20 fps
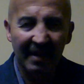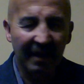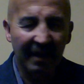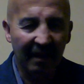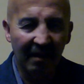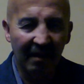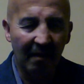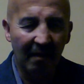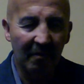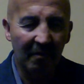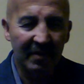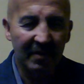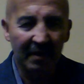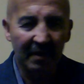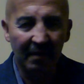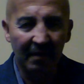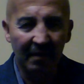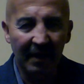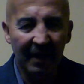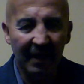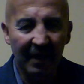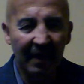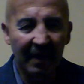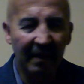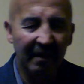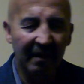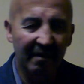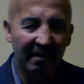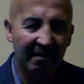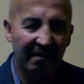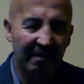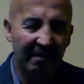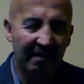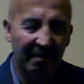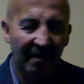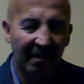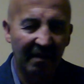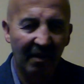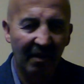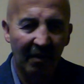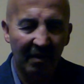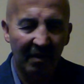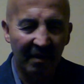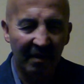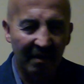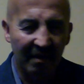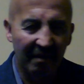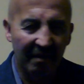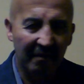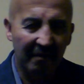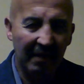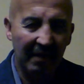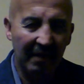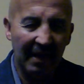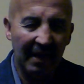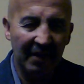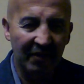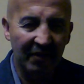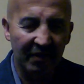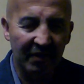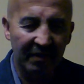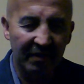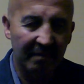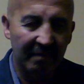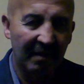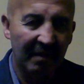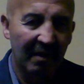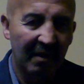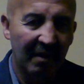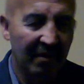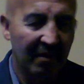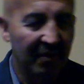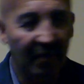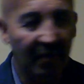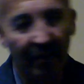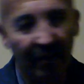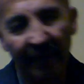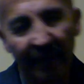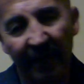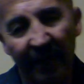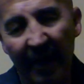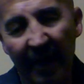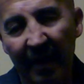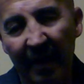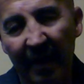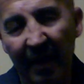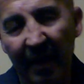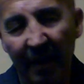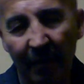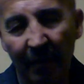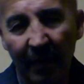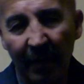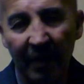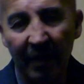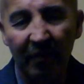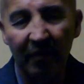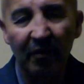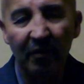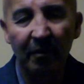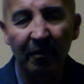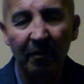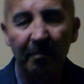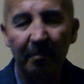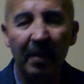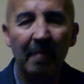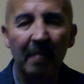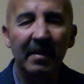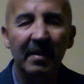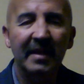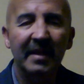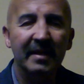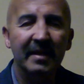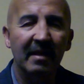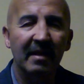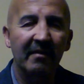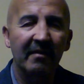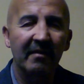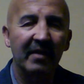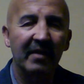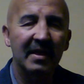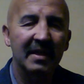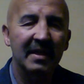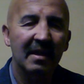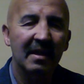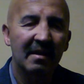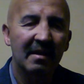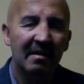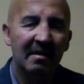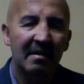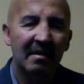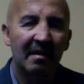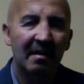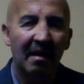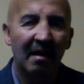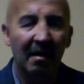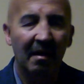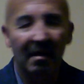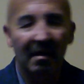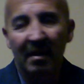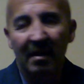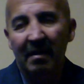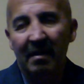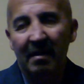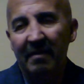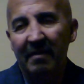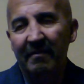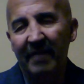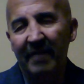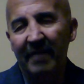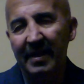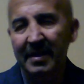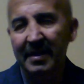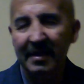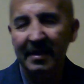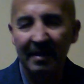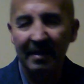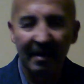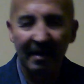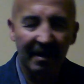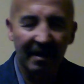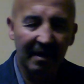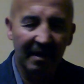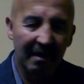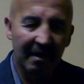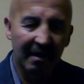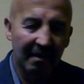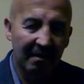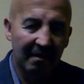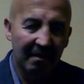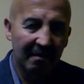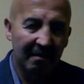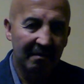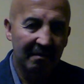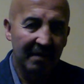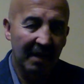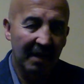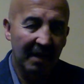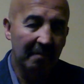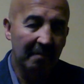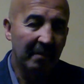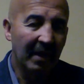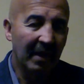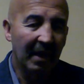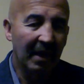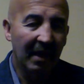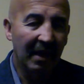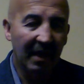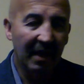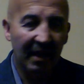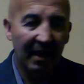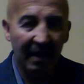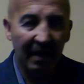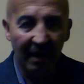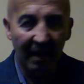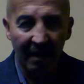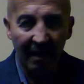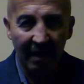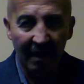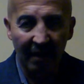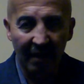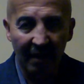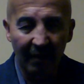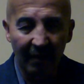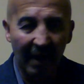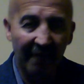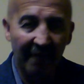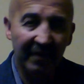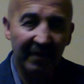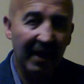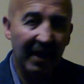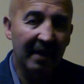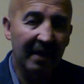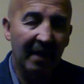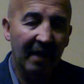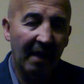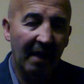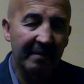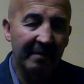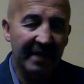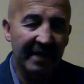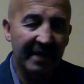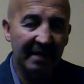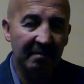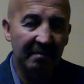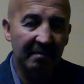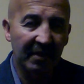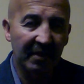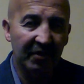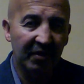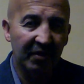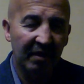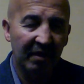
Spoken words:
almost a linear relationship. So if I want to do public service, I'll invest 10 billion. I will have 10 times as much